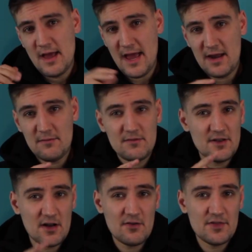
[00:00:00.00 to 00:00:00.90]
and
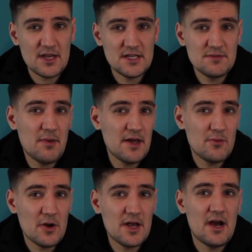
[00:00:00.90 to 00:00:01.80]
none of these, by
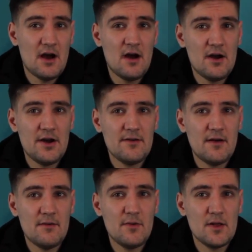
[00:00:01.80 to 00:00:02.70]
the way, are
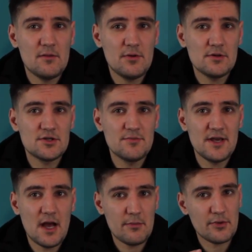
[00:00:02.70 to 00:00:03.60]
available to
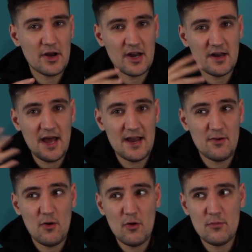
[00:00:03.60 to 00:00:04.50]
be upgraded at
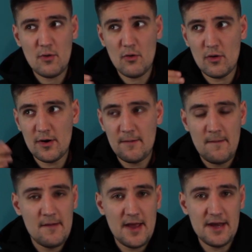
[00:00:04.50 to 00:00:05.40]
home or
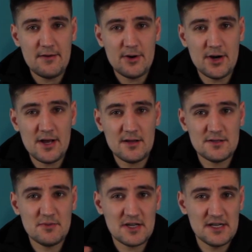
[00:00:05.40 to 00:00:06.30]
anywhere
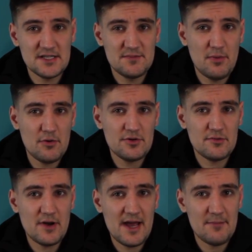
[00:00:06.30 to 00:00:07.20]
else because both
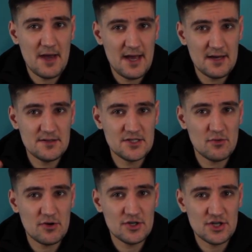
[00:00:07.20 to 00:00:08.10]
RAM and
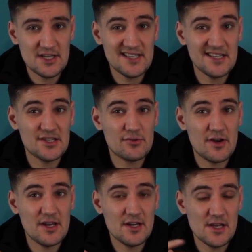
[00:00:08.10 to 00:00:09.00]
storage is
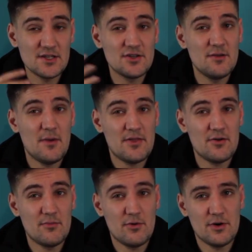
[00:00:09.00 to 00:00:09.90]
integrated into the
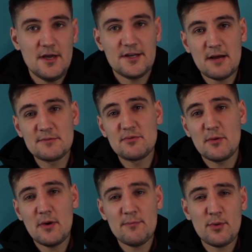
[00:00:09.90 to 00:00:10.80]
motherboard. comes
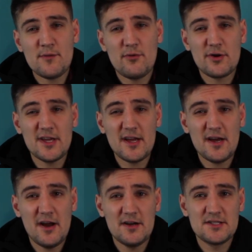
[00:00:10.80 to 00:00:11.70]
with 1.4
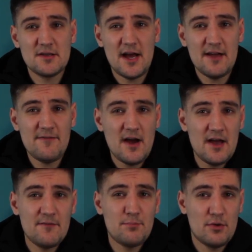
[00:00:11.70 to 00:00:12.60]
GHz
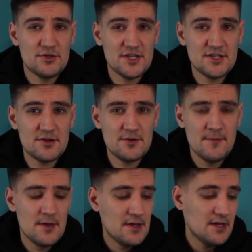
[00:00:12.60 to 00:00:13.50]
i5 processor,
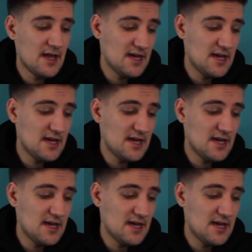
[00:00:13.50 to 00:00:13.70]
it